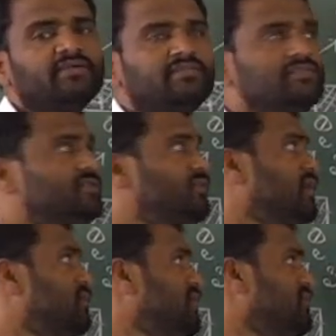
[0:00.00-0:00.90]
This is
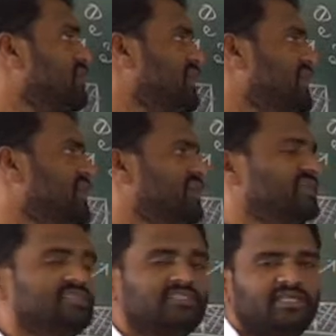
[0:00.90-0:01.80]
what, whatever kinetic
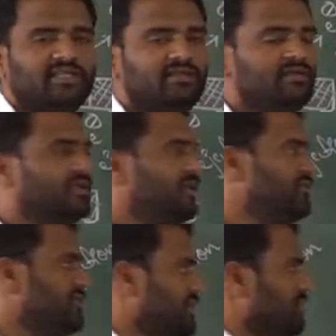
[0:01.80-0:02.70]
energy is there. Now
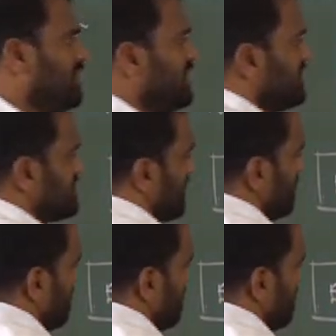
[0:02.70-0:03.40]
if I apply here stopping